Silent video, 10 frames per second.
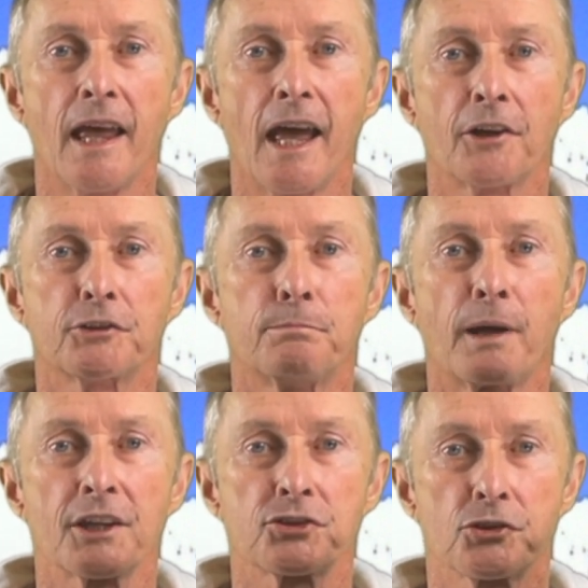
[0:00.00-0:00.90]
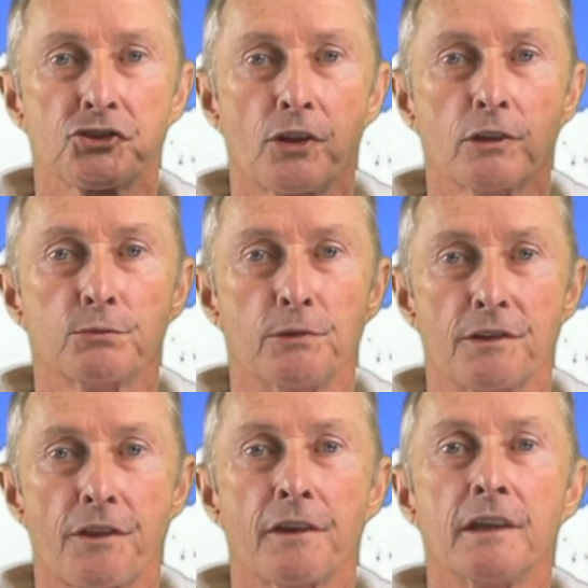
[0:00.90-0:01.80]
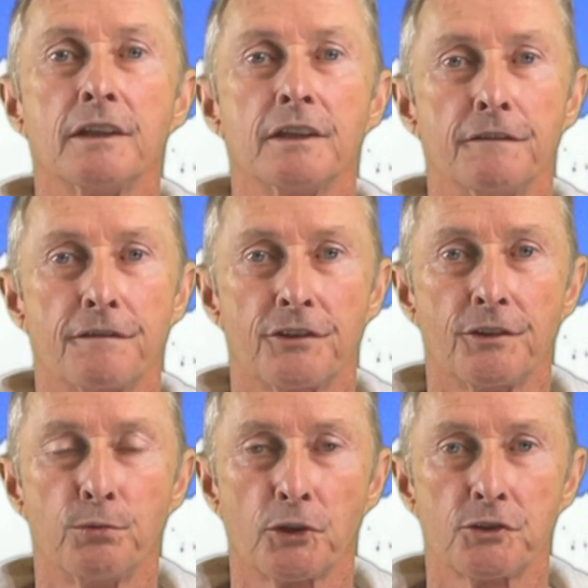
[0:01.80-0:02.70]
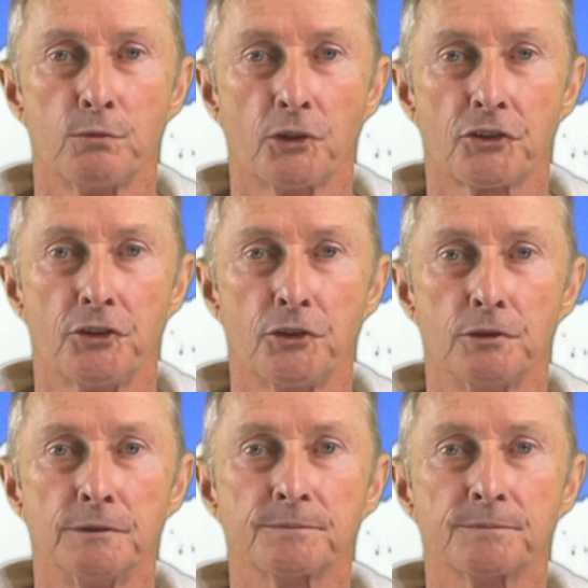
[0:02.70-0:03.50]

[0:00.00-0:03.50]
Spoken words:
out to past your shoulder width, if this is what you want to do.